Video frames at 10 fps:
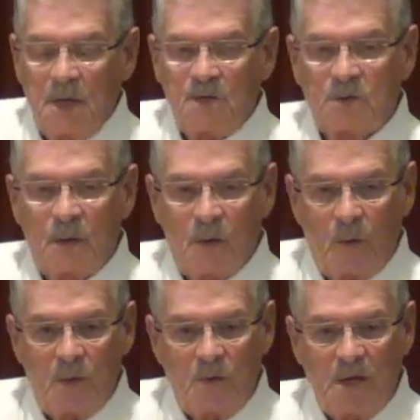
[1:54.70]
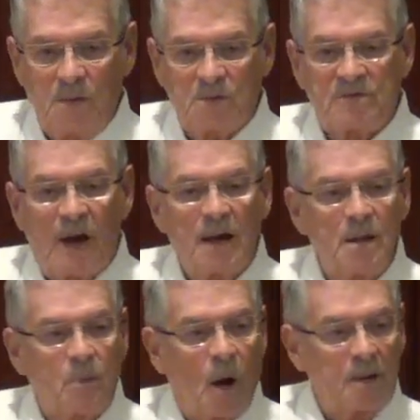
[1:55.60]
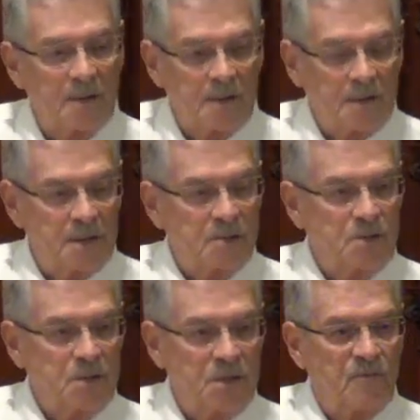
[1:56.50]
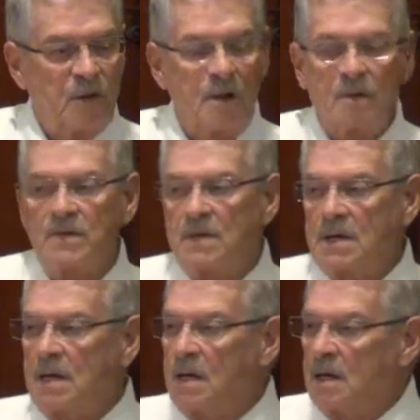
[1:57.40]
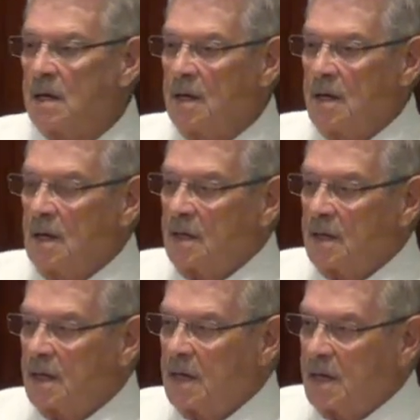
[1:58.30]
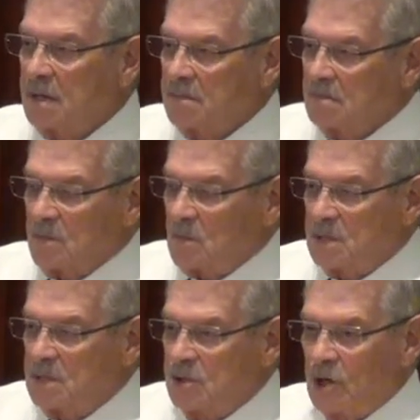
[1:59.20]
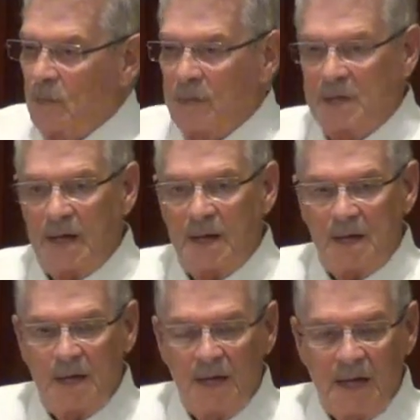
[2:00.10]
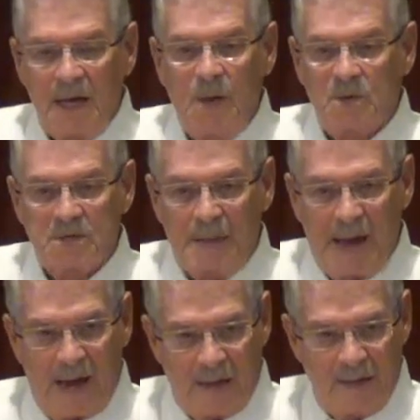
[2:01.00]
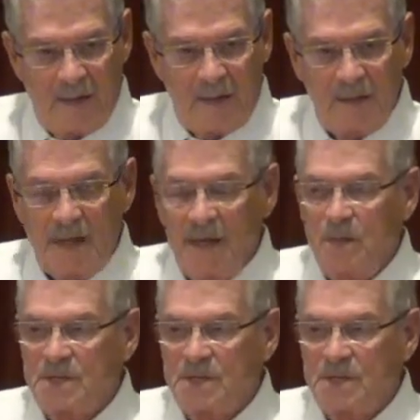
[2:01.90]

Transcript: so that when he was finally brought to, in front of the king, the king determined that he was mad, that he